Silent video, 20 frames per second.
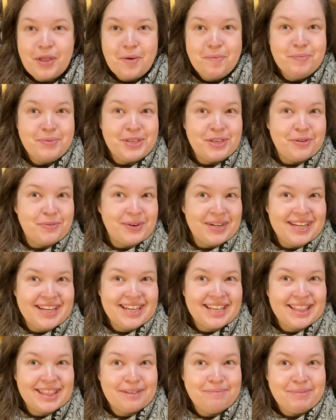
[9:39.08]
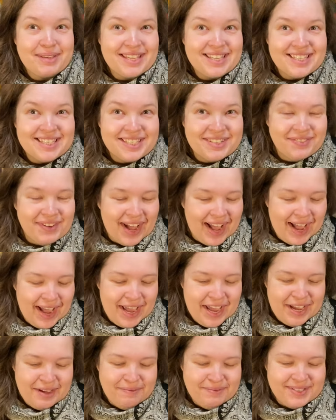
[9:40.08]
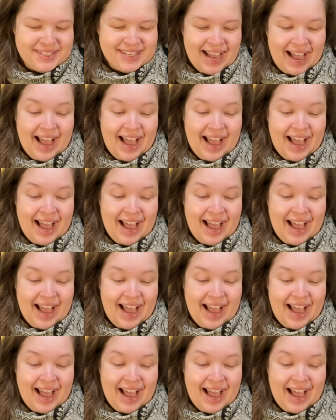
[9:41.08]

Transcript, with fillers: Beauty and the Beast vibes.